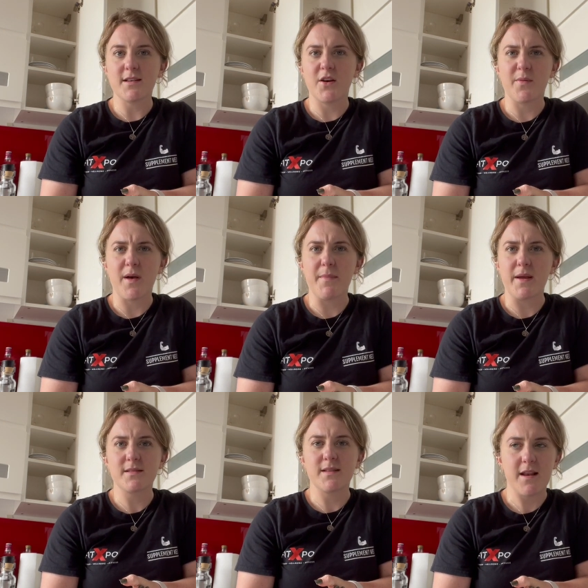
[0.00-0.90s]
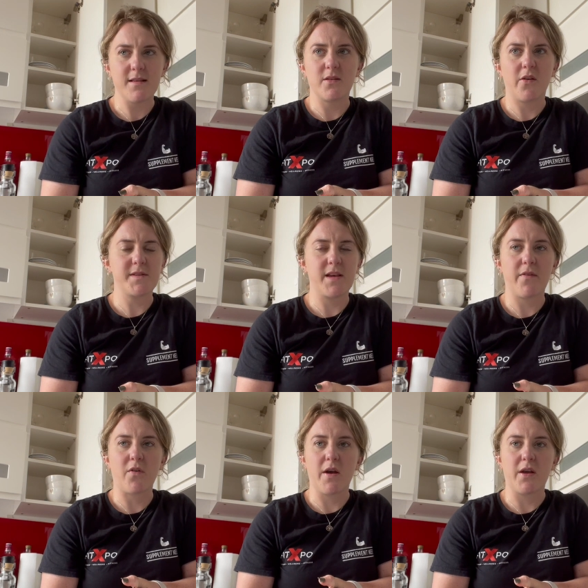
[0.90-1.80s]
I hope that makes sense. So obviously if
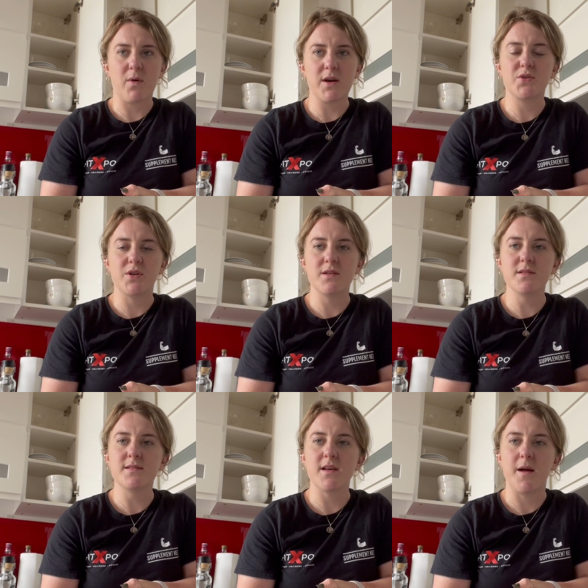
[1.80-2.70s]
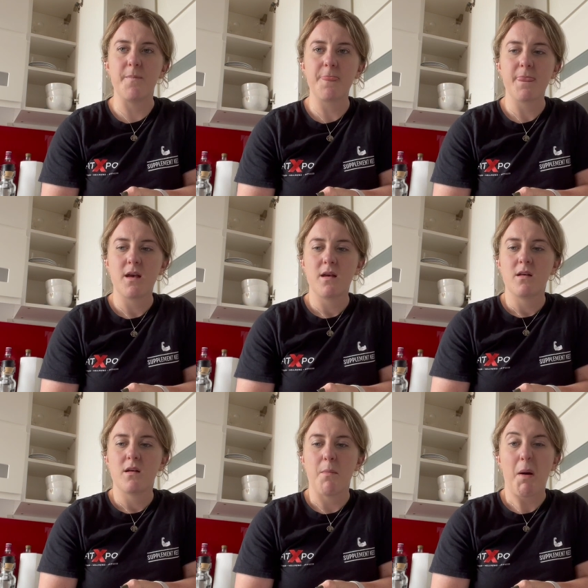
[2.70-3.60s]
you've got any questions
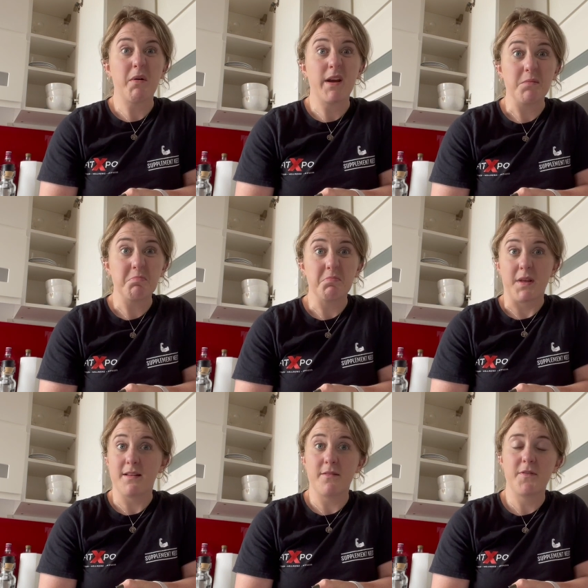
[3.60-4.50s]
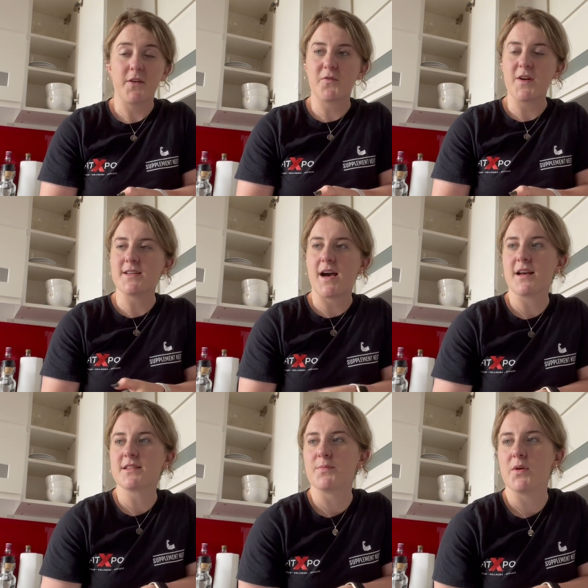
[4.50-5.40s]
about it, then feel free to ask.